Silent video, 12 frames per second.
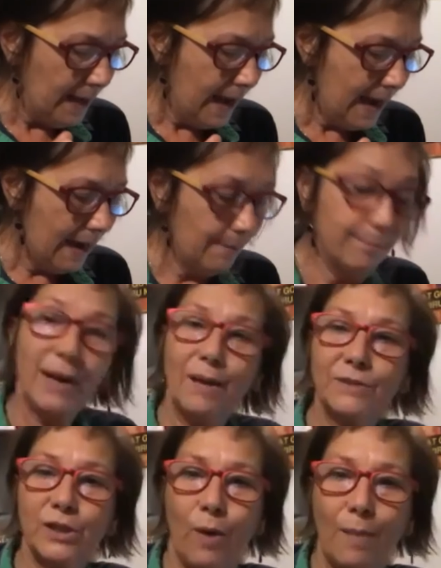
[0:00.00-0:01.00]

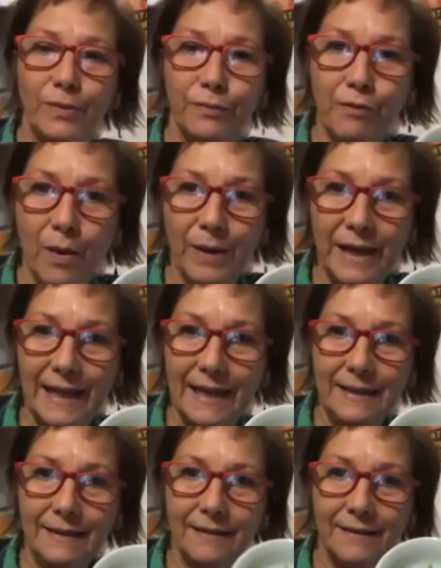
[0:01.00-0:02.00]
So I'm throwing in
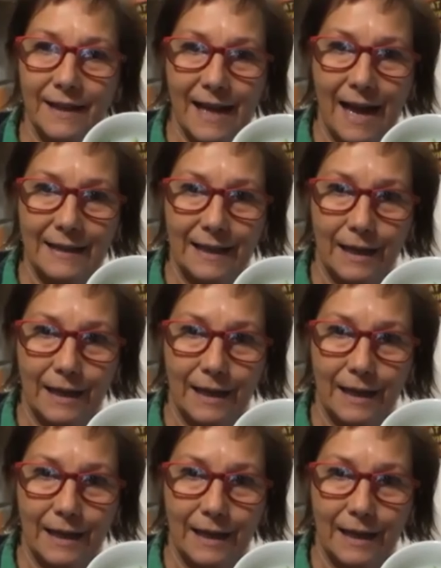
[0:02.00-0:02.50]
the garlic